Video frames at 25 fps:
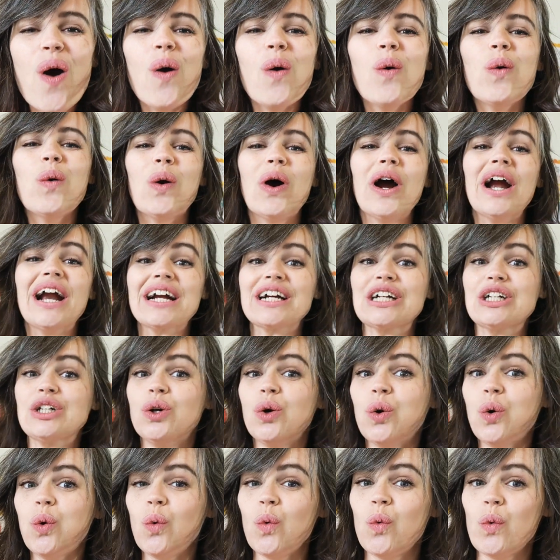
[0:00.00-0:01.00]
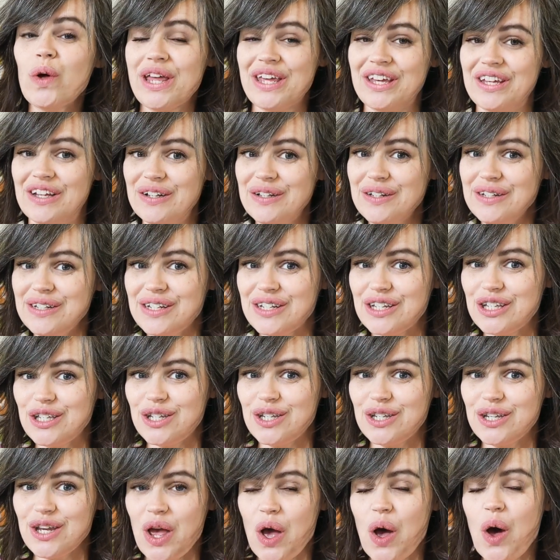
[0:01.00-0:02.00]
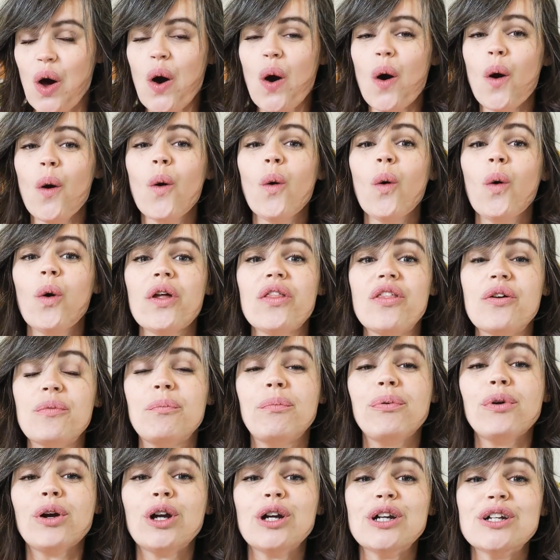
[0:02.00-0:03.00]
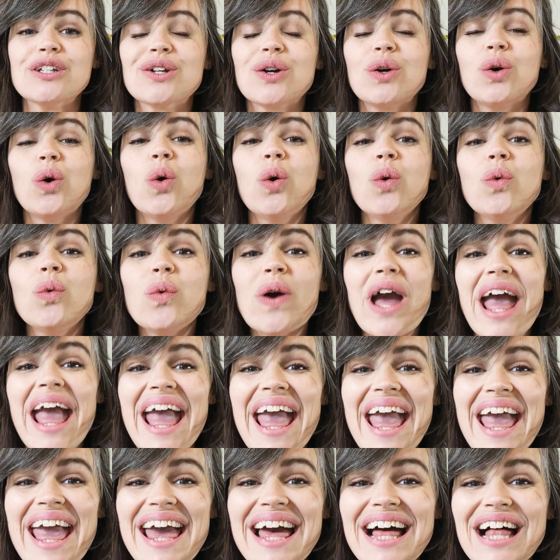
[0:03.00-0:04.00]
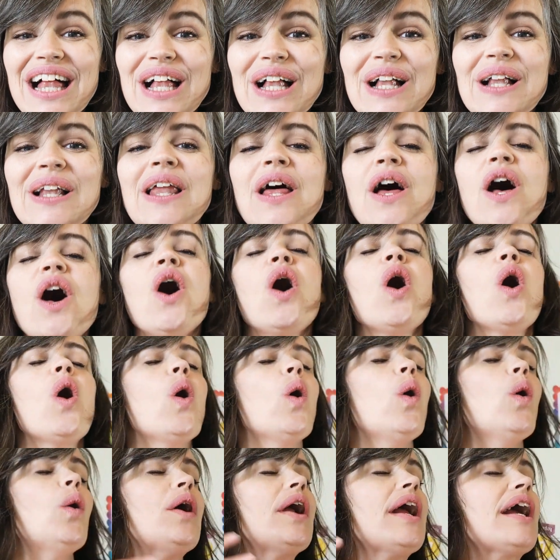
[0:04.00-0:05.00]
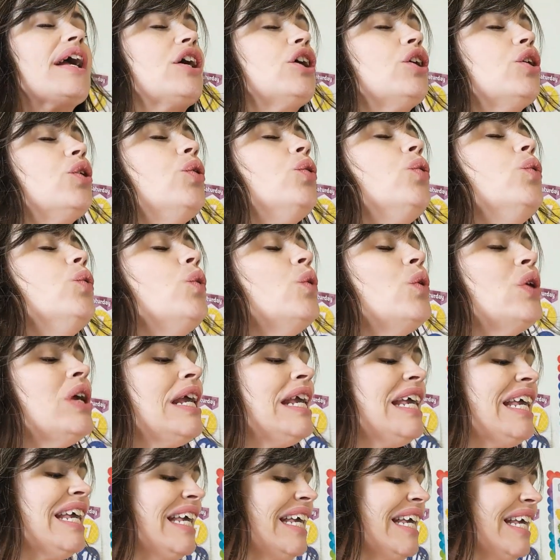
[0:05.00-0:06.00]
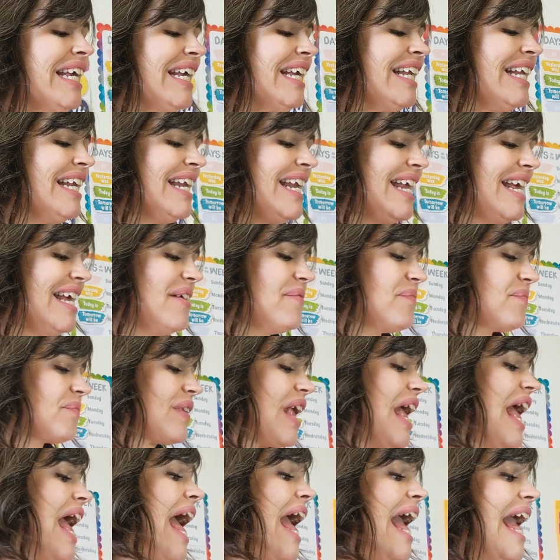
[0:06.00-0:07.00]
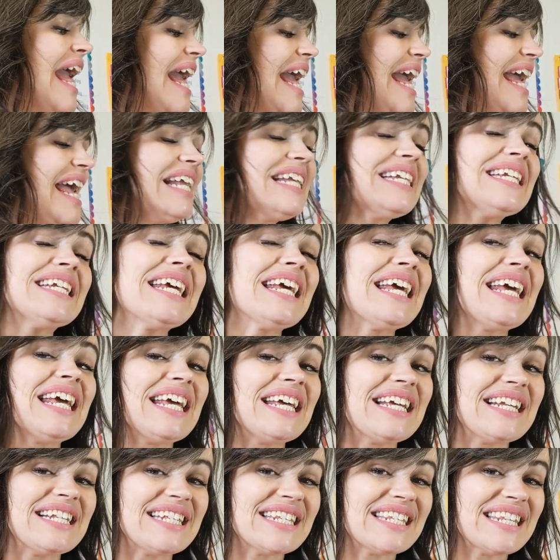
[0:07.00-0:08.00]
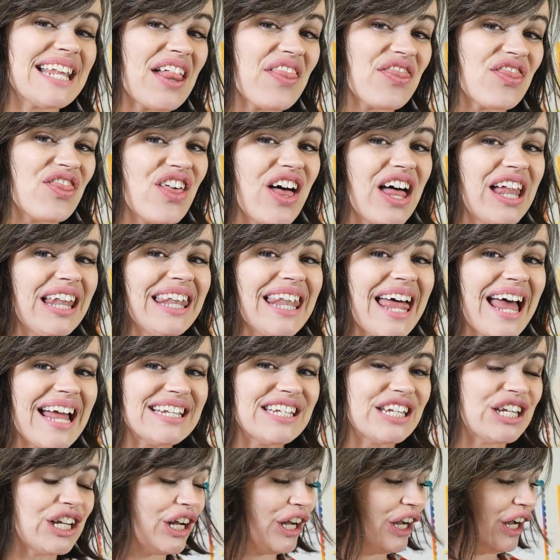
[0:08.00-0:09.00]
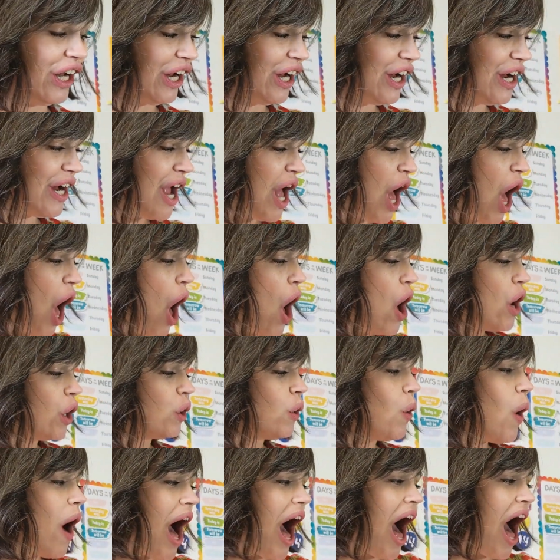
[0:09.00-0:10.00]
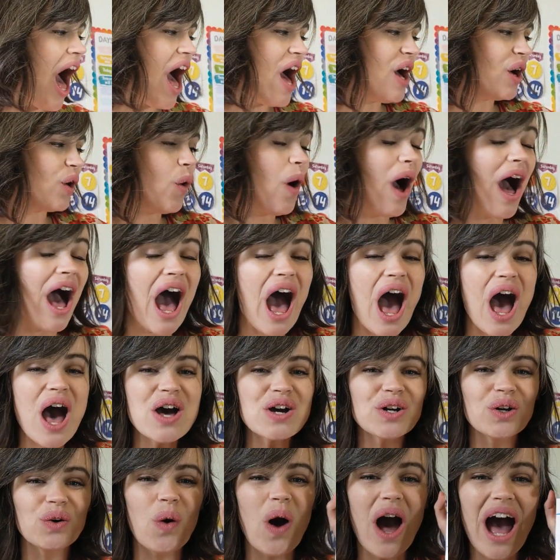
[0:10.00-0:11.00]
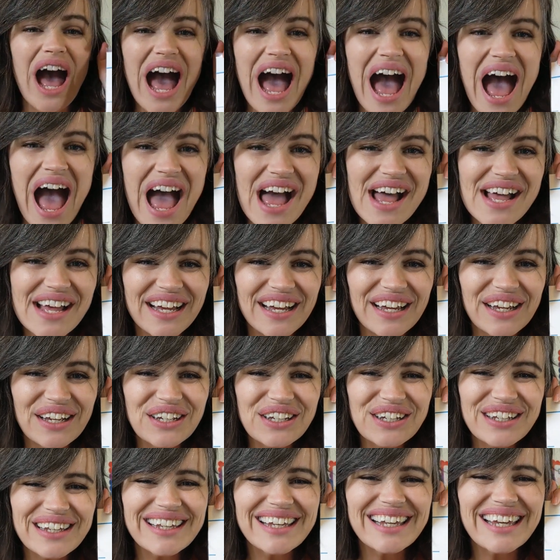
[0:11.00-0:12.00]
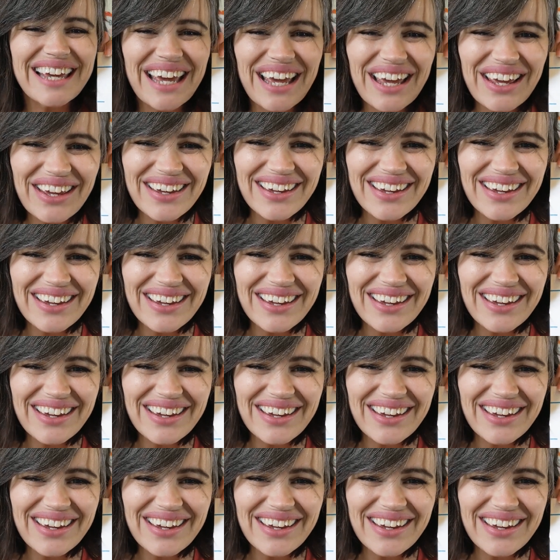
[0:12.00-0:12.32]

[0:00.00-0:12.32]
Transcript: or quilt, or the bird quail, or a queen. It is the letter qua, qua, qua. Q!